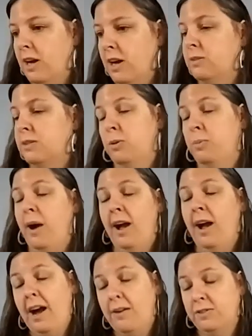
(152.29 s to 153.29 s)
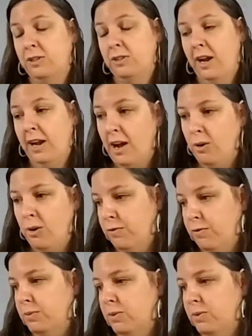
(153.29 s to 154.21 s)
I would smoke pot after I got home from